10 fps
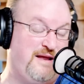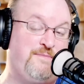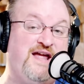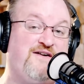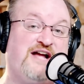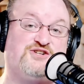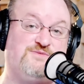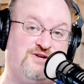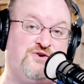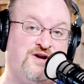It may have
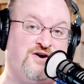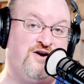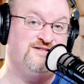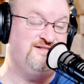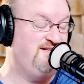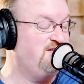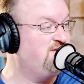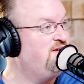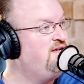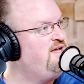actually been going on
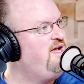still.